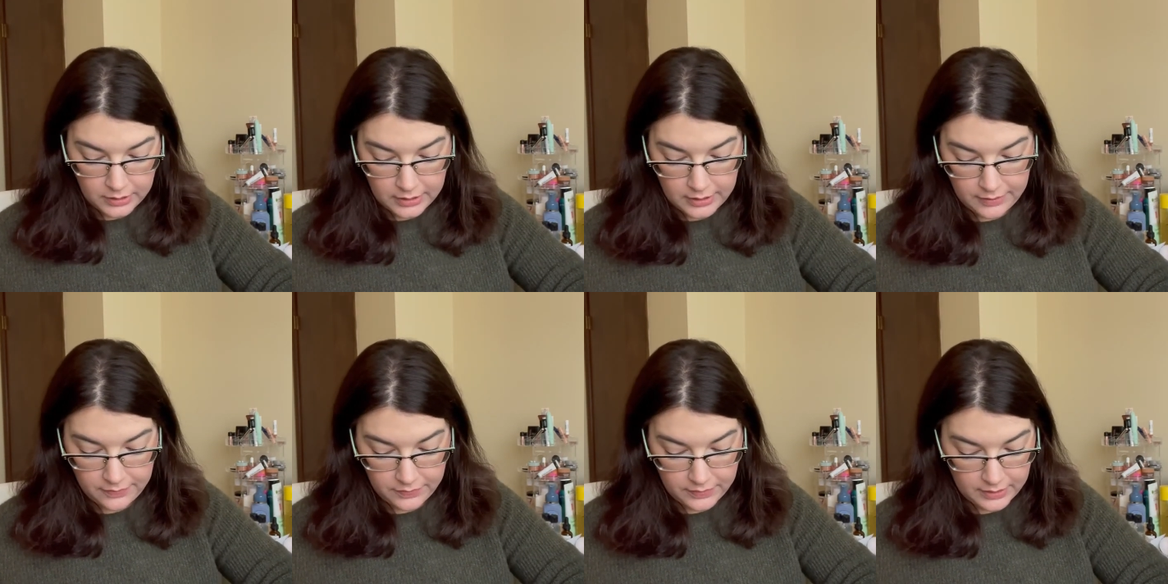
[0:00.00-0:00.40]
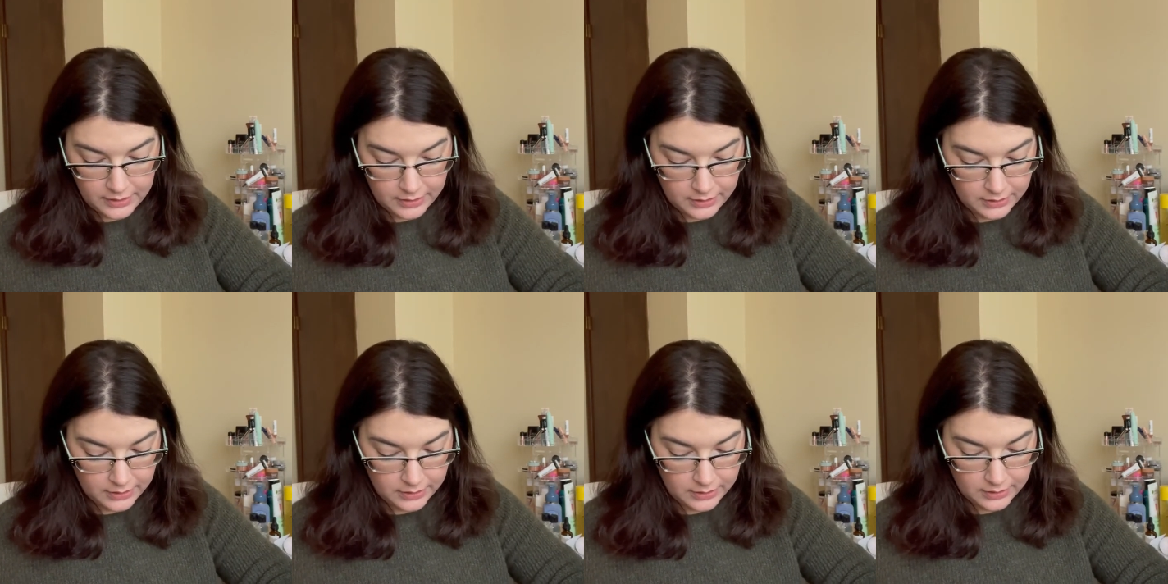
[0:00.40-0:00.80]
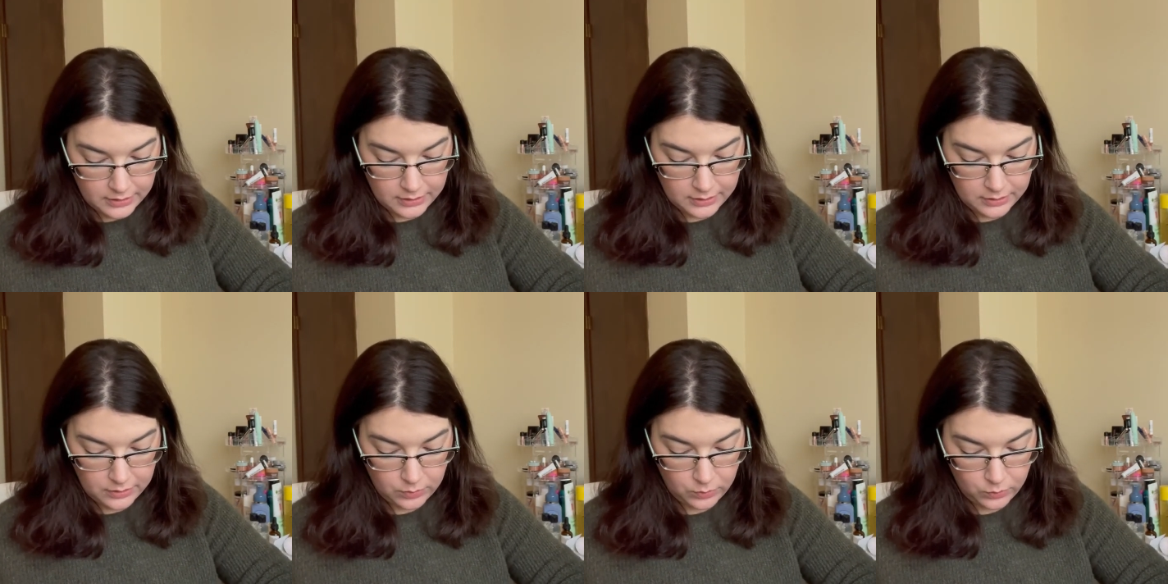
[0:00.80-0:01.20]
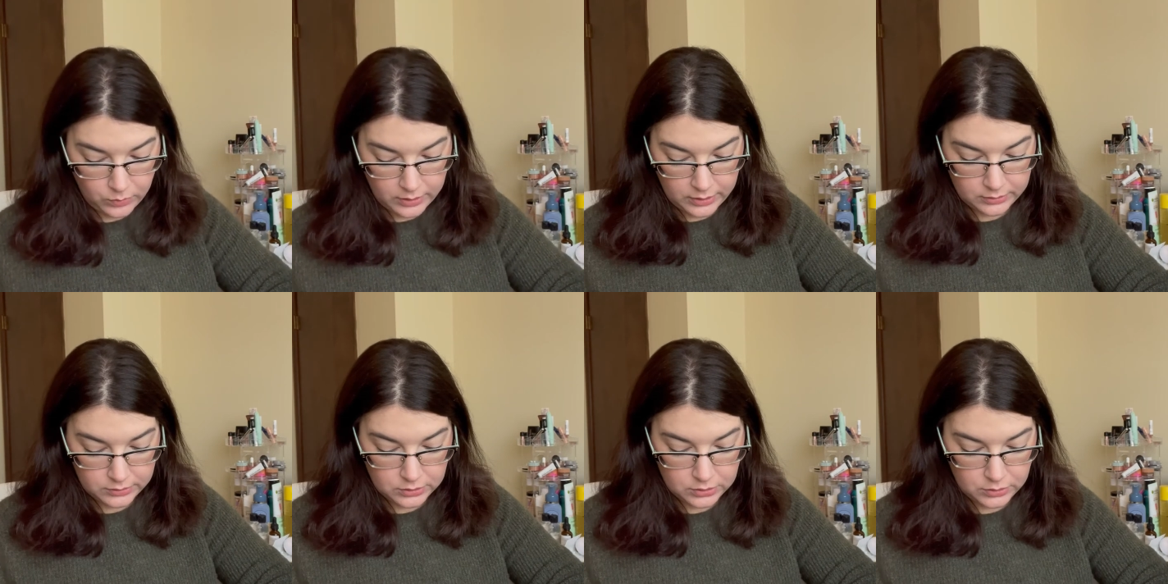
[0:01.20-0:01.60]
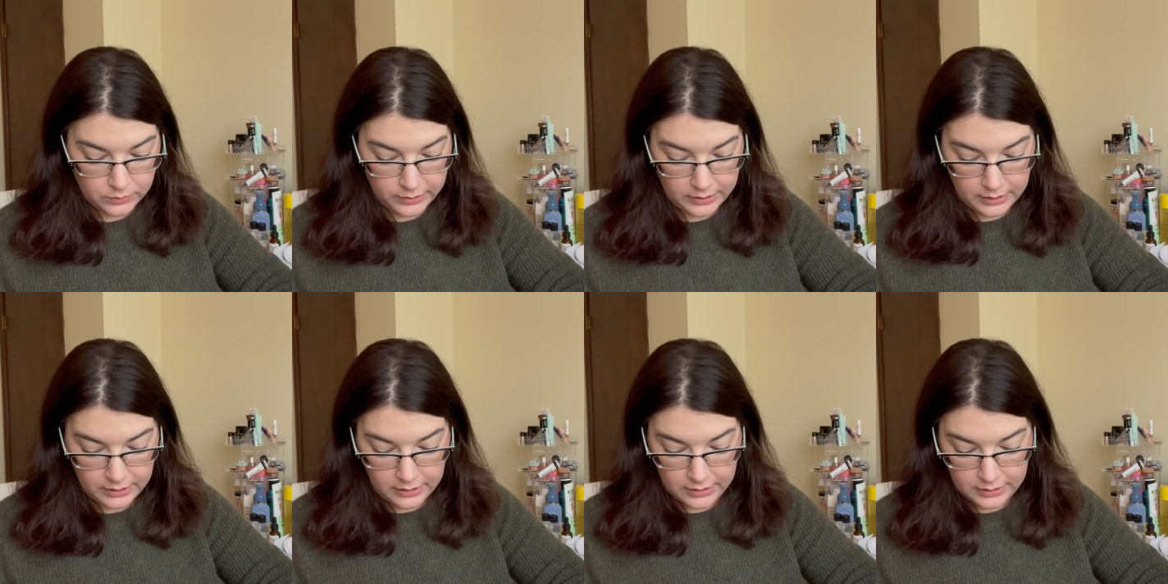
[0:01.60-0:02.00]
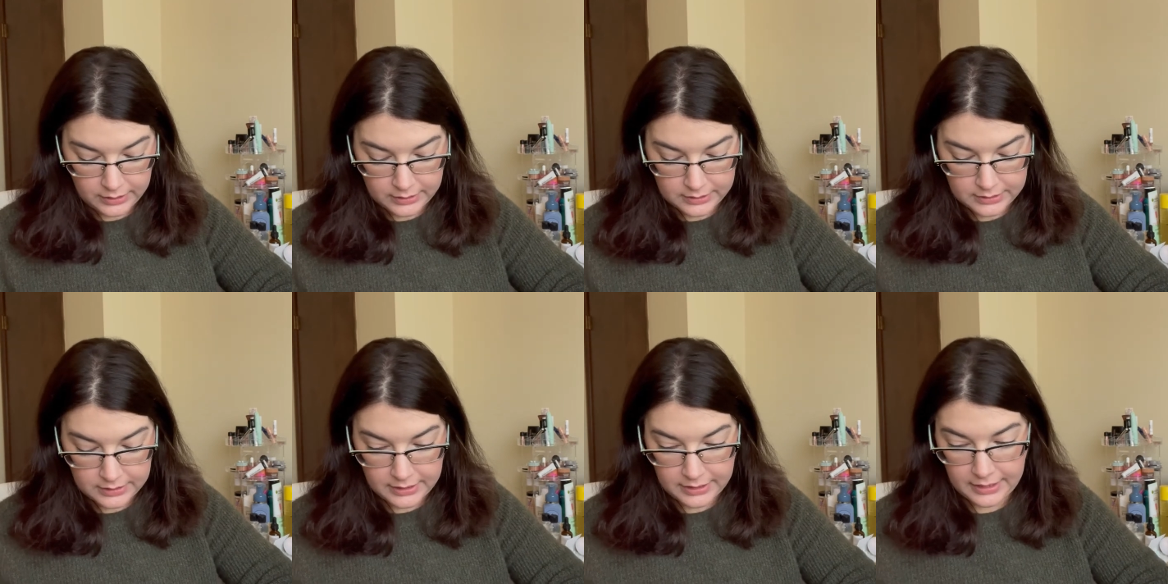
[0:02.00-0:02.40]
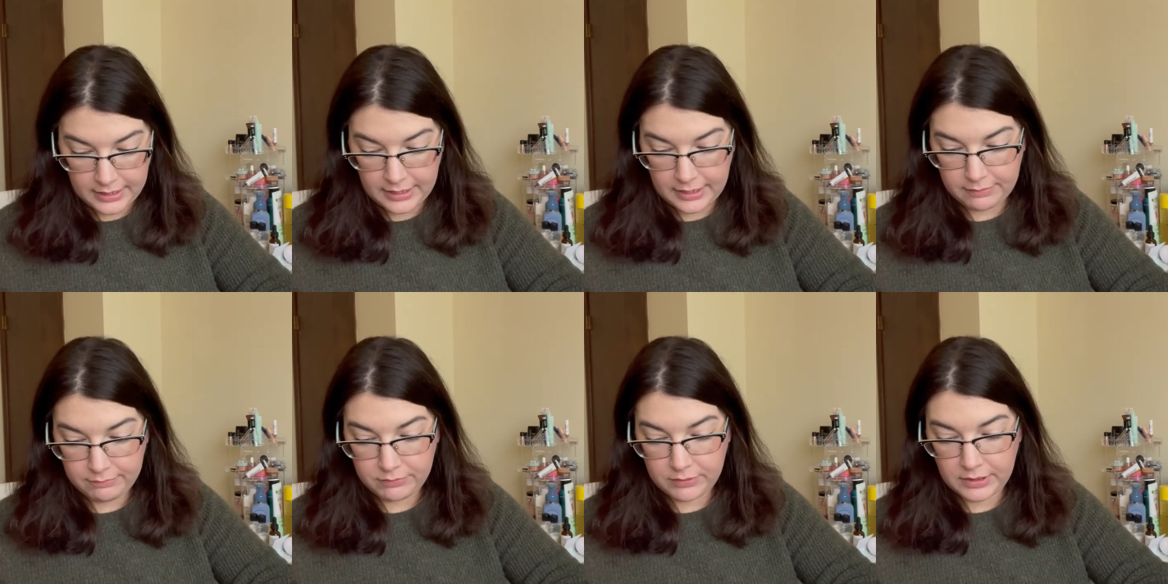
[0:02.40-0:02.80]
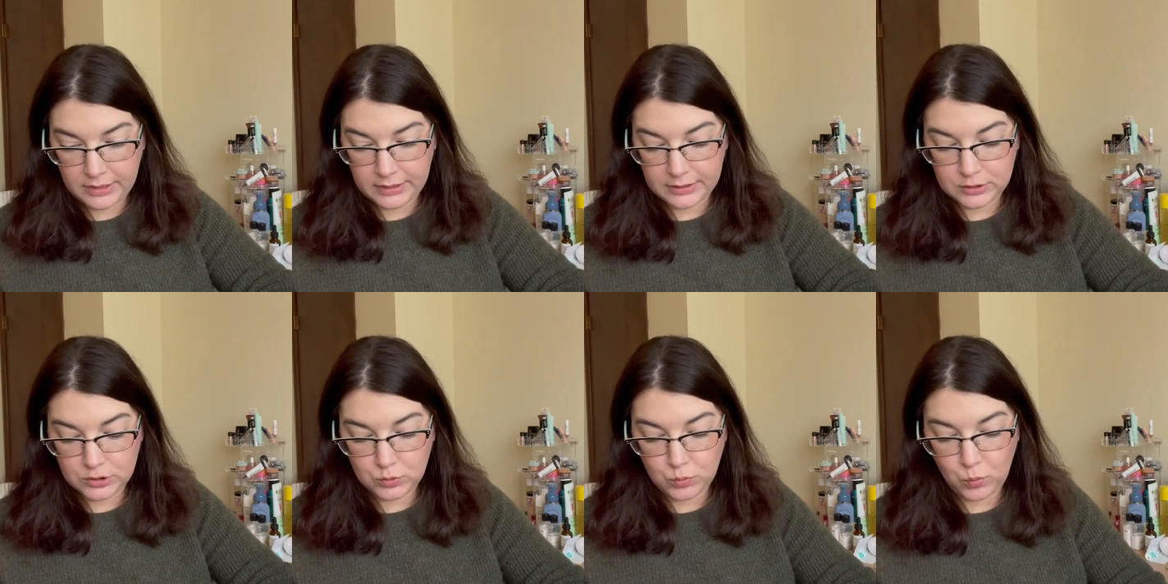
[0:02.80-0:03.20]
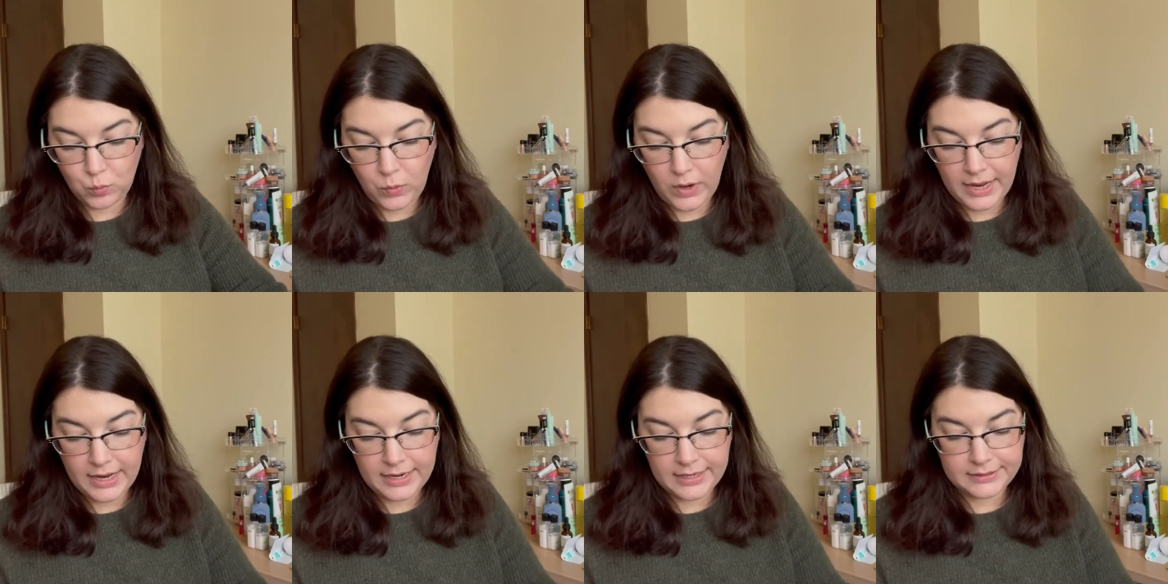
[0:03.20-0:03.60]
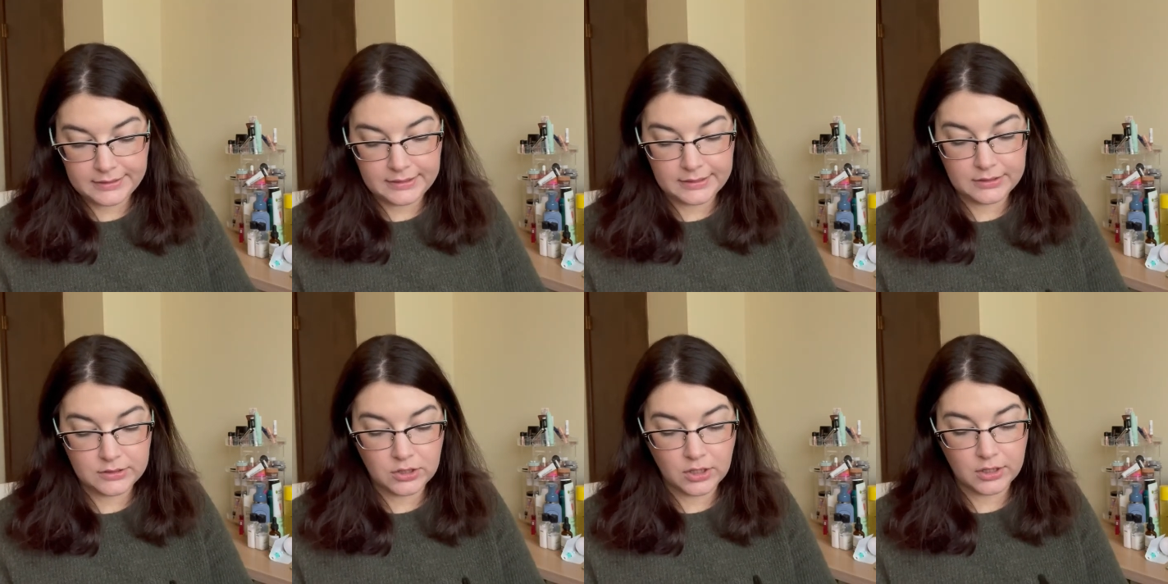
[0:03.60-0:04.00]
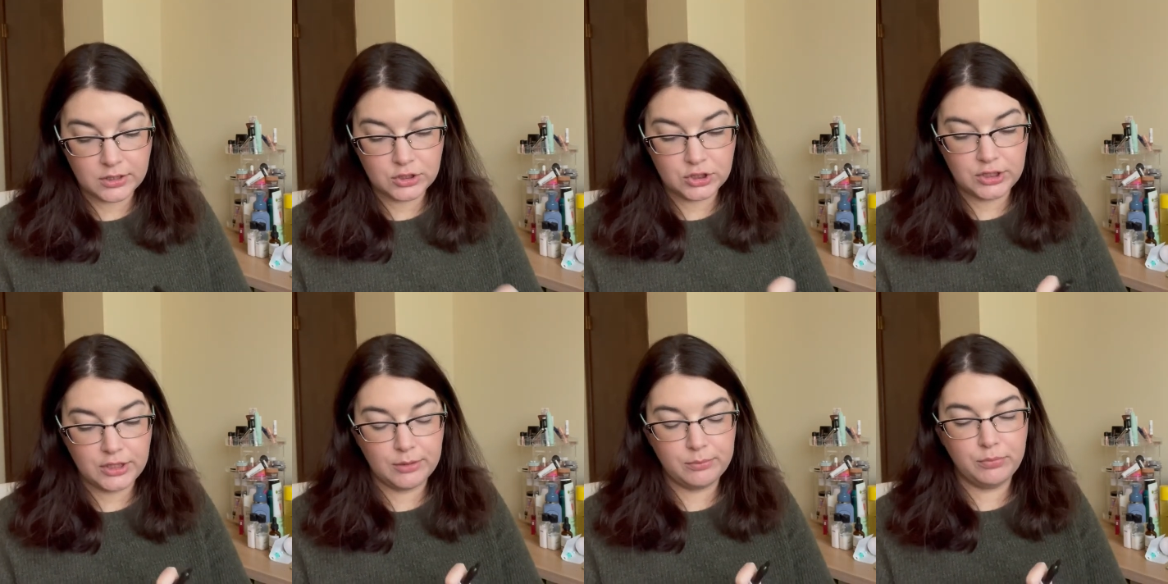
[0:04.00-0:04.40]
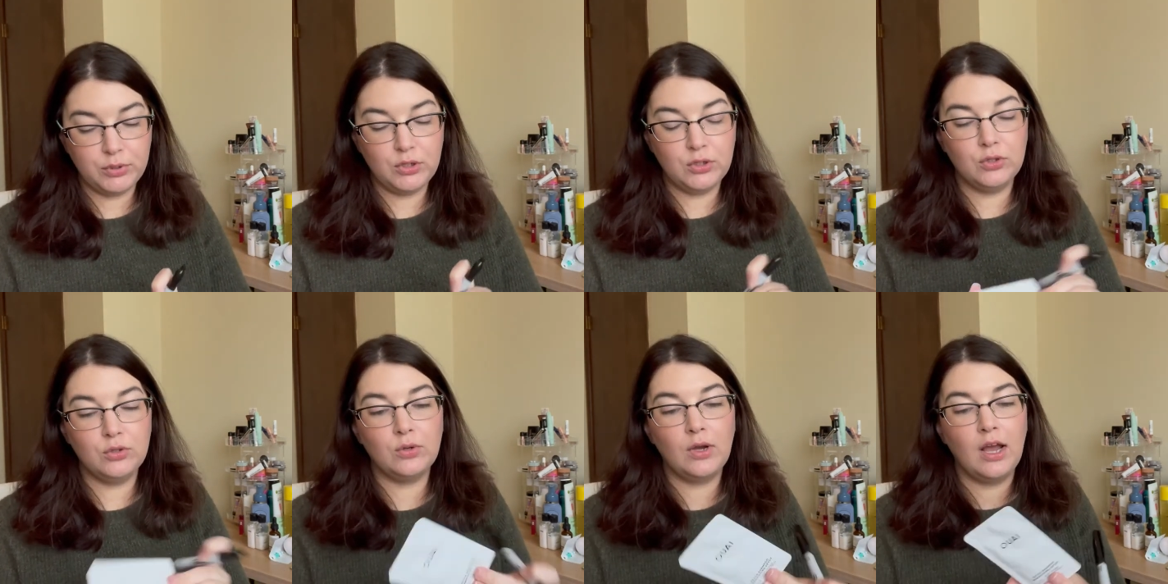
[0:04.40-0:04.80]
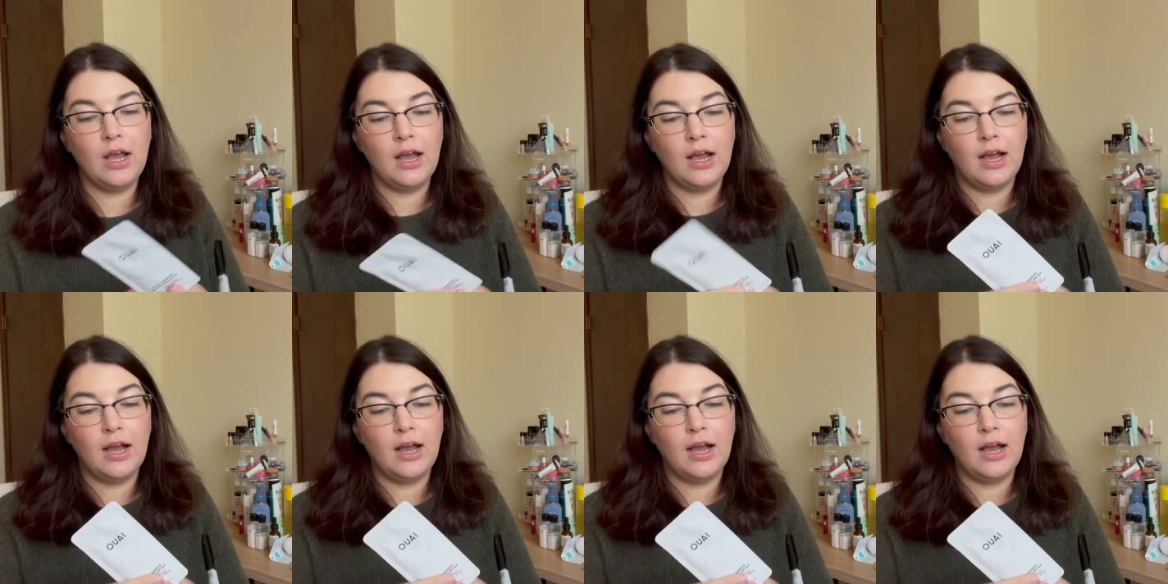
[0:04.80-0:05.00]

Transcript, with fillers: And then what else do I got? I have this Ouai Detox Shampoo.